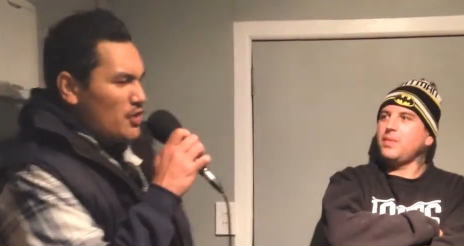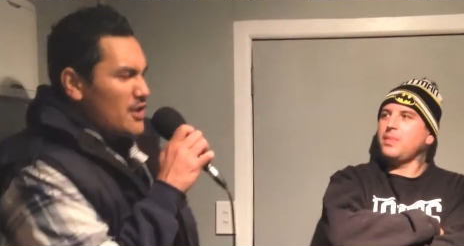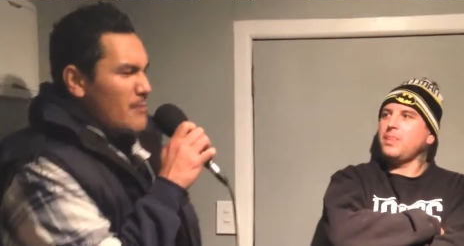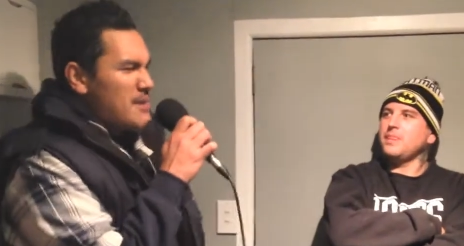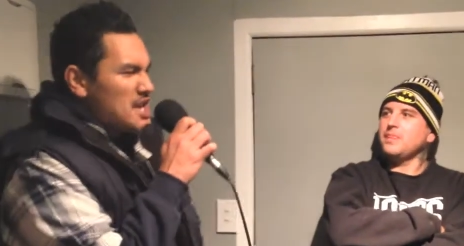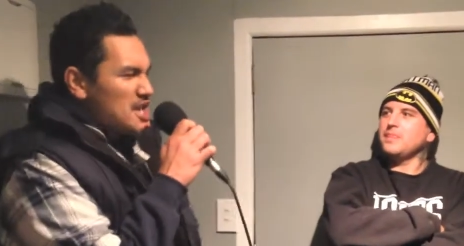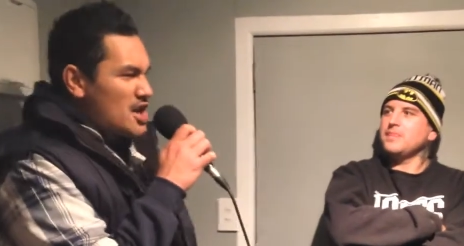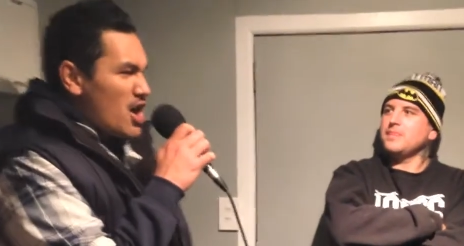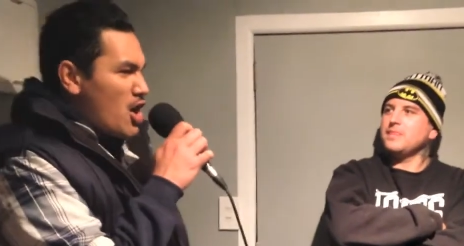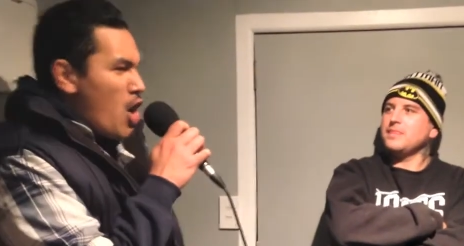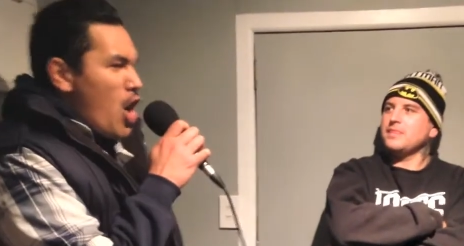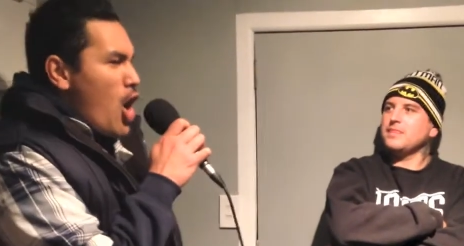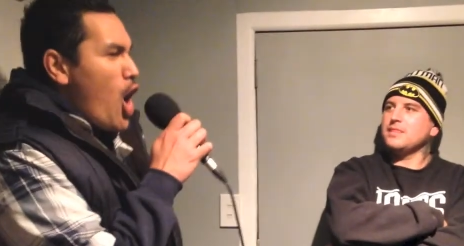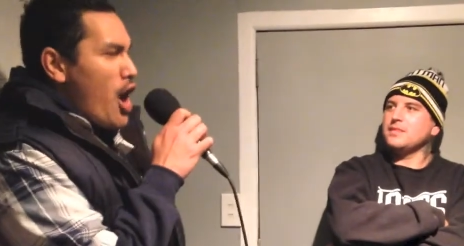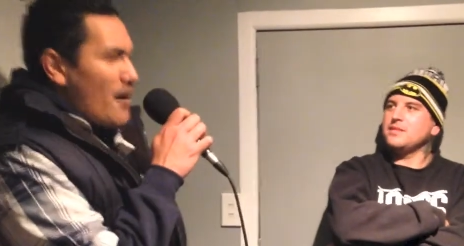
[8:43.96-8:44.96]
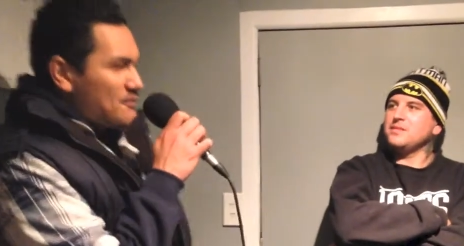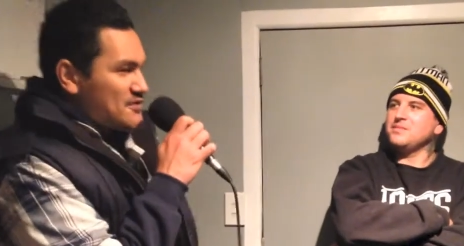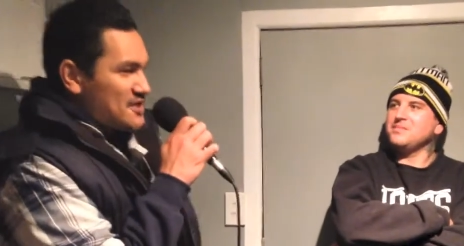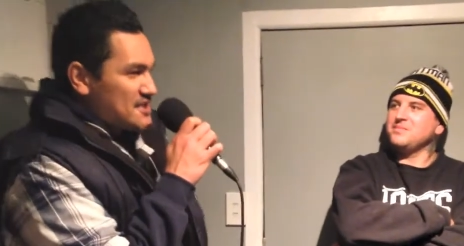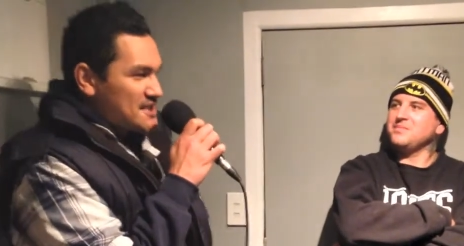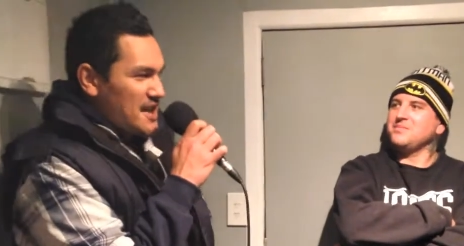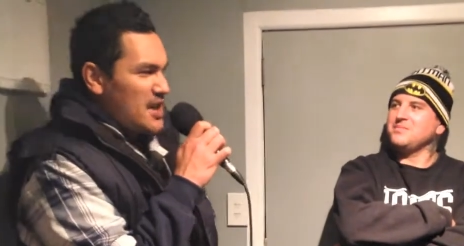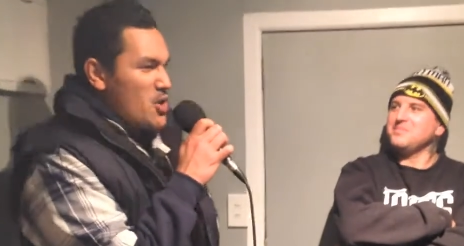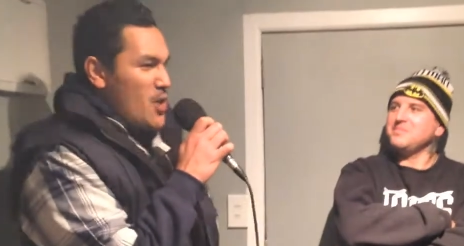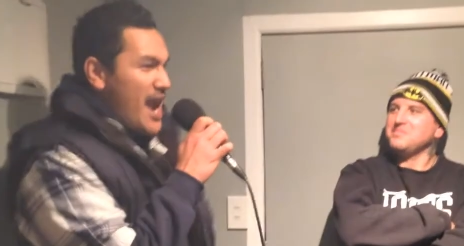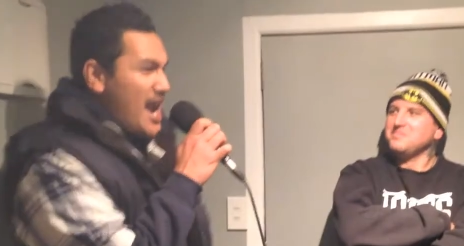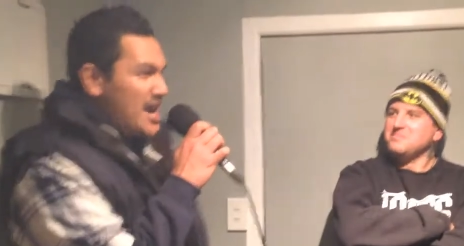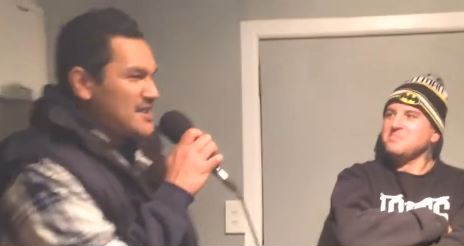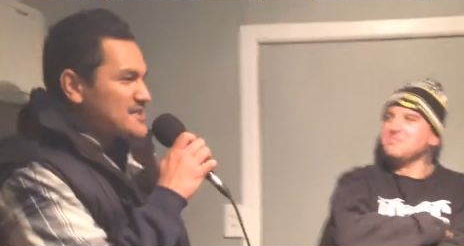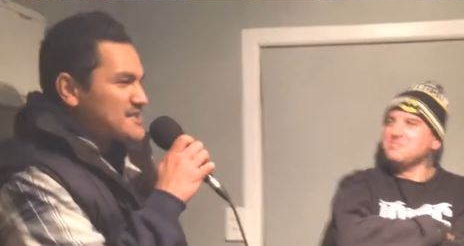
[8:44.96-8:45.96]
Speaker 1: on the meter. Off the scale,
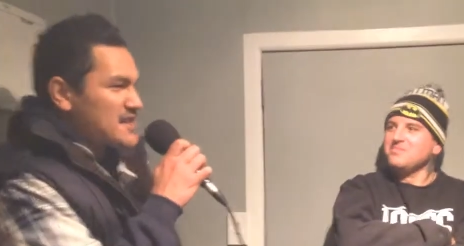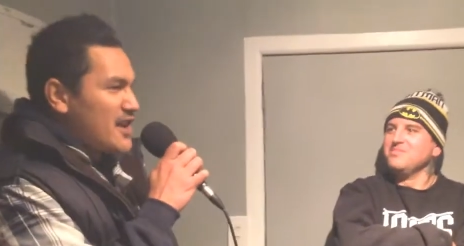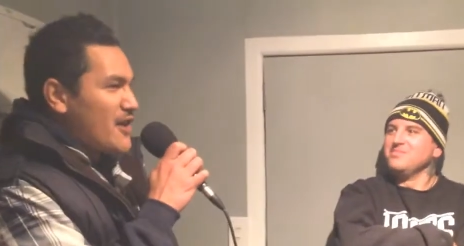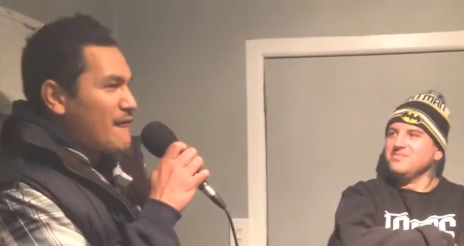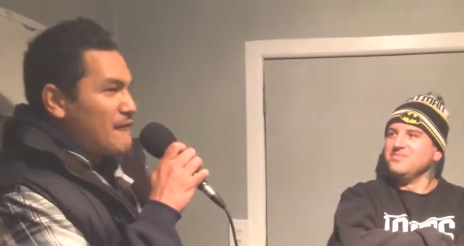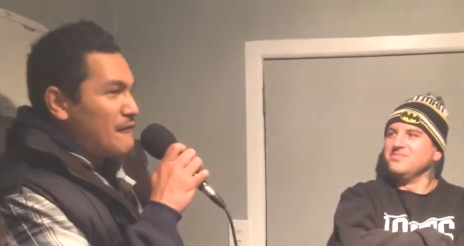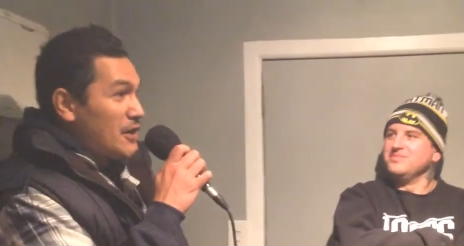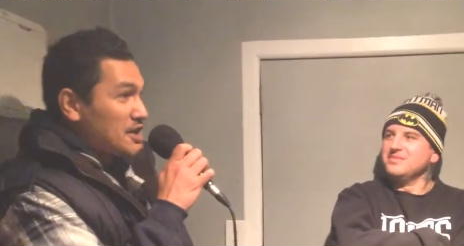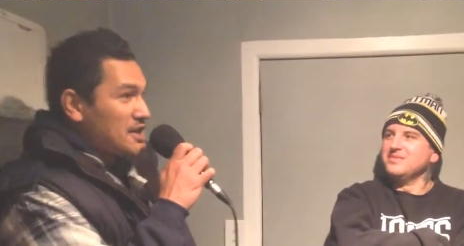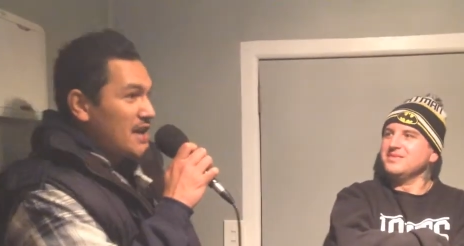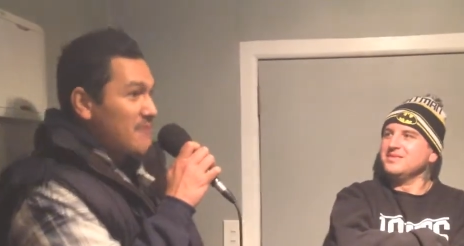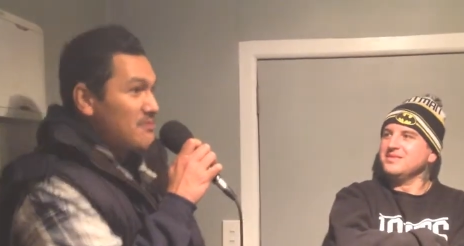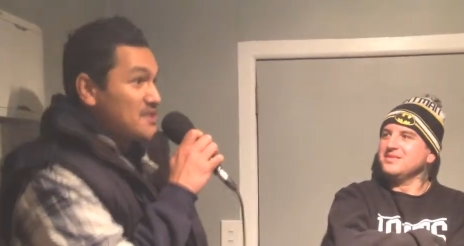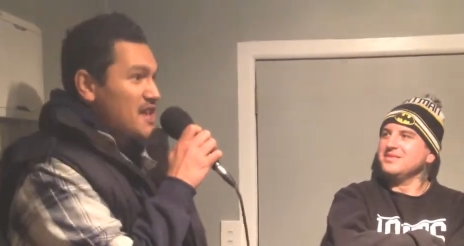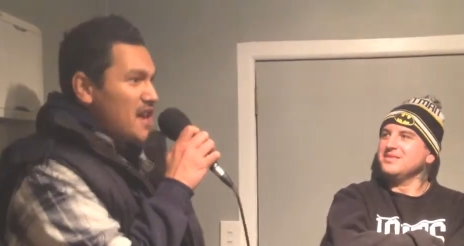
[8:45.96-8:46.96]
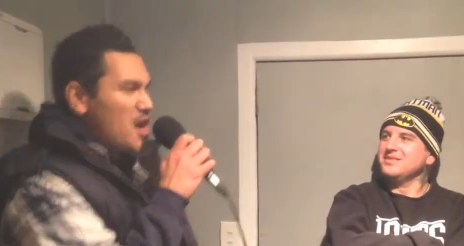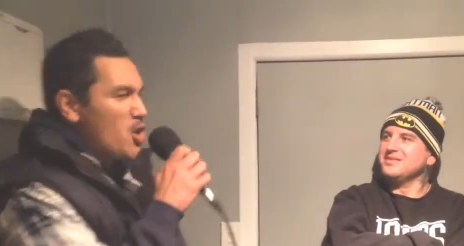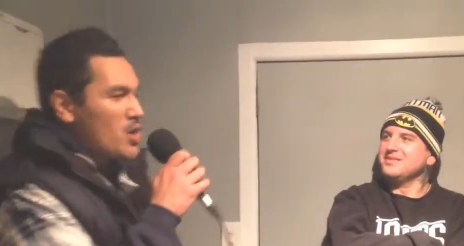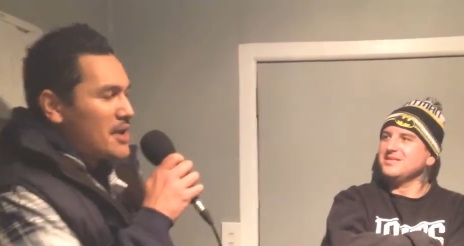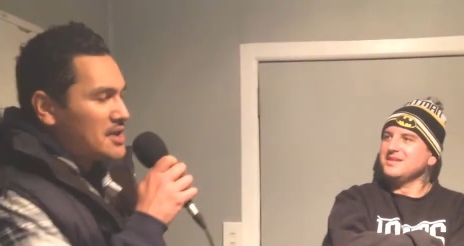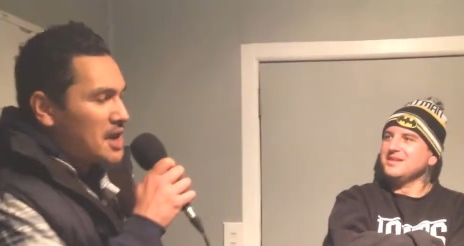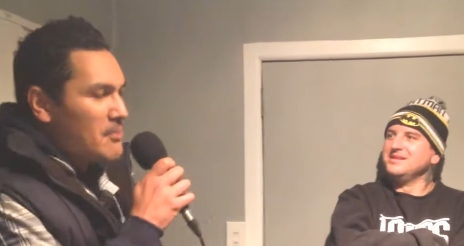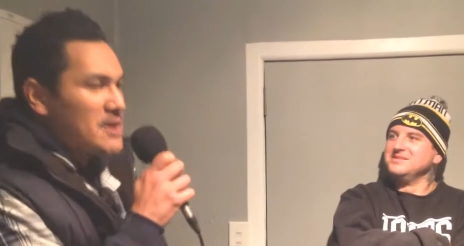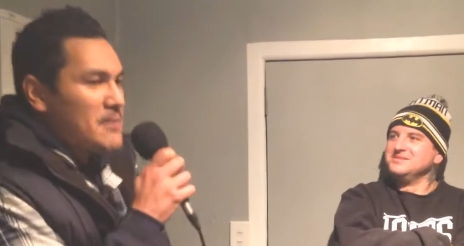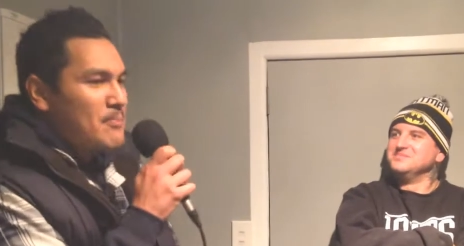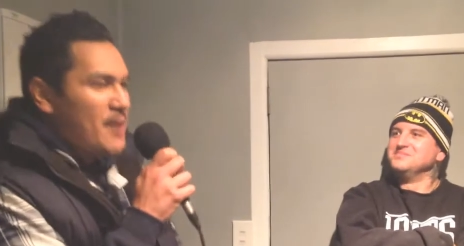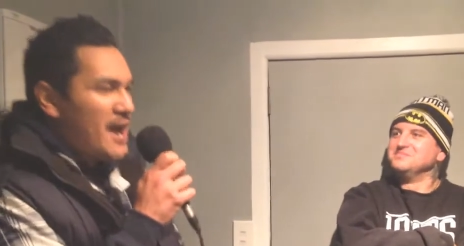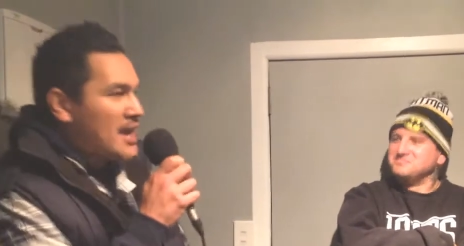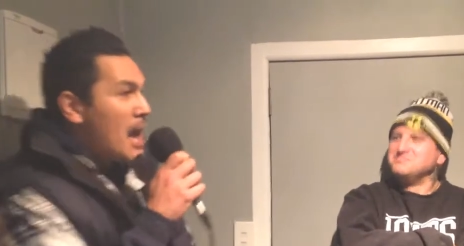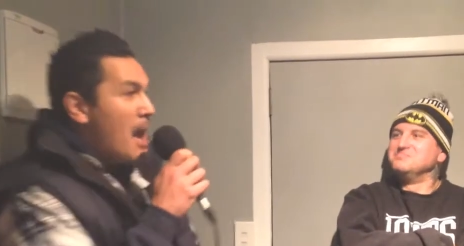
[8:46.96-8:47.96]
had the scale. Fuck Avondale, I'm coming
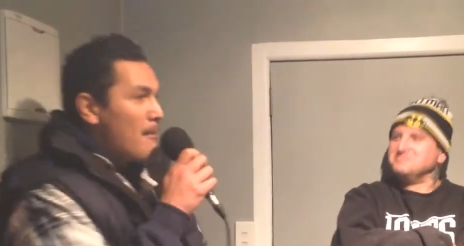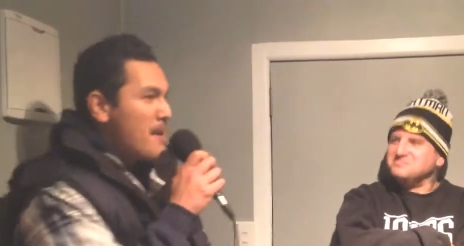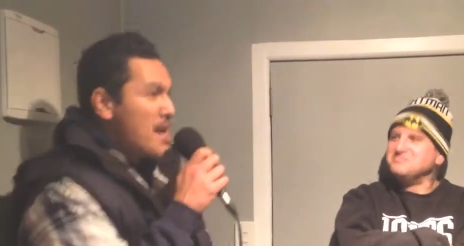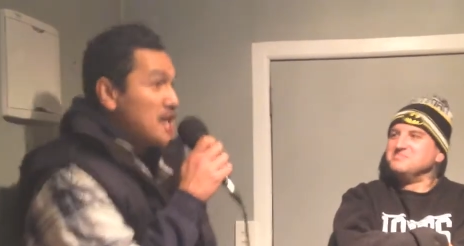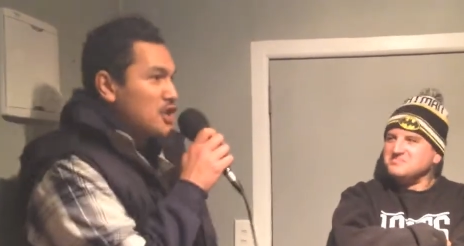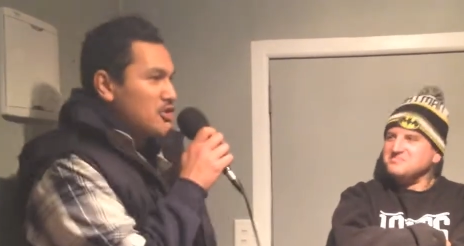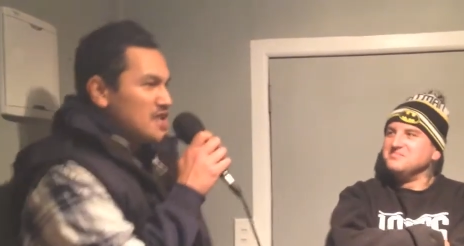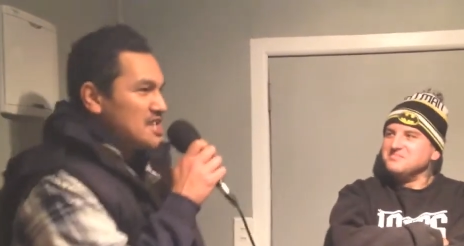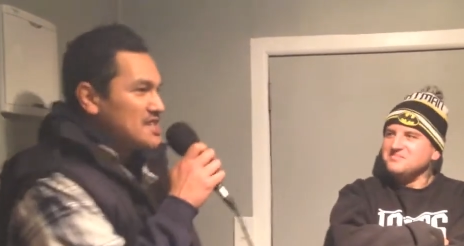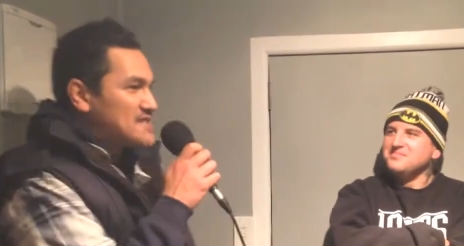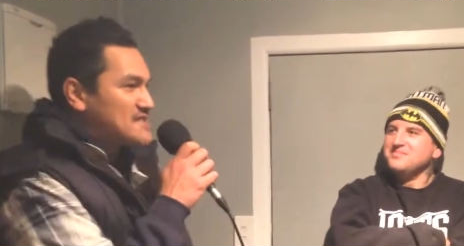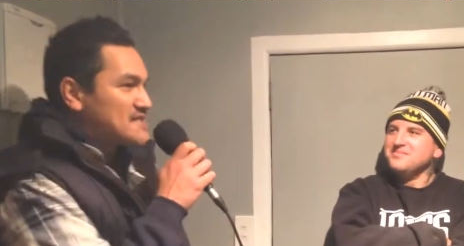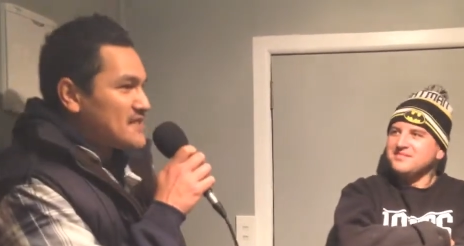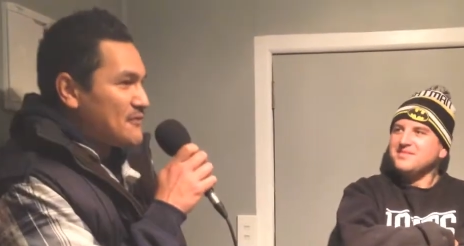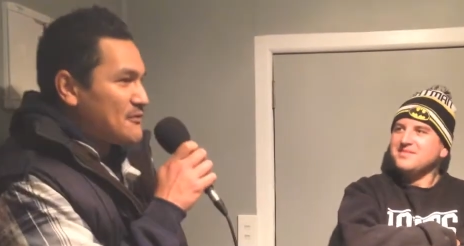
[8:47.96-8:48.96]
back. Man, you're East, the